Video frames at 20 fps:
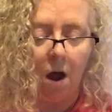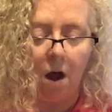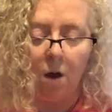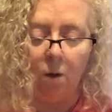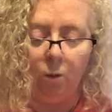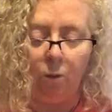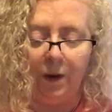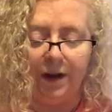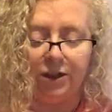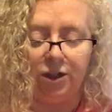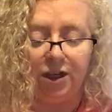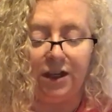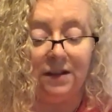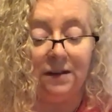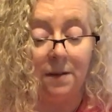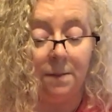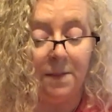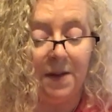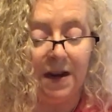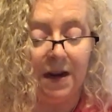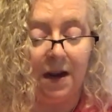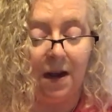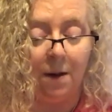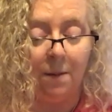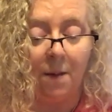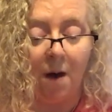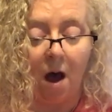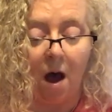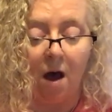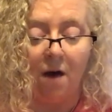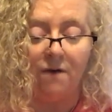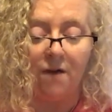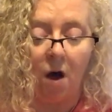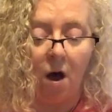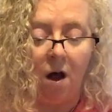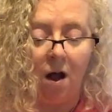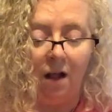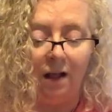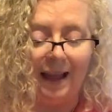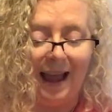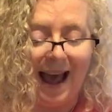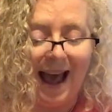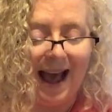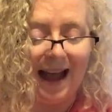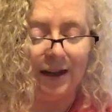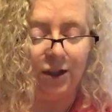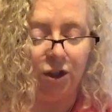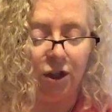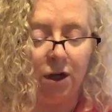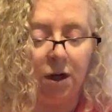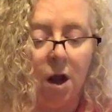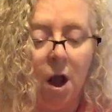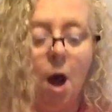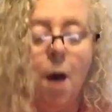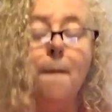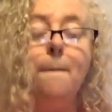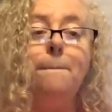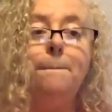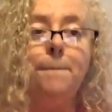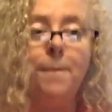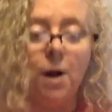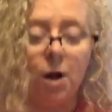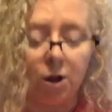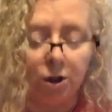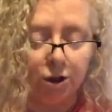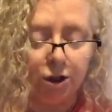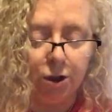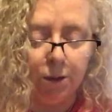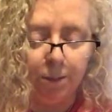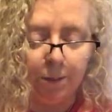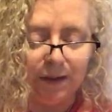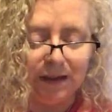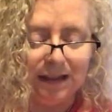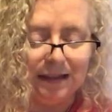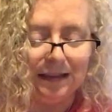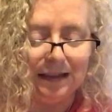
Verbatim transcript: through the one law, which is the medium of all action.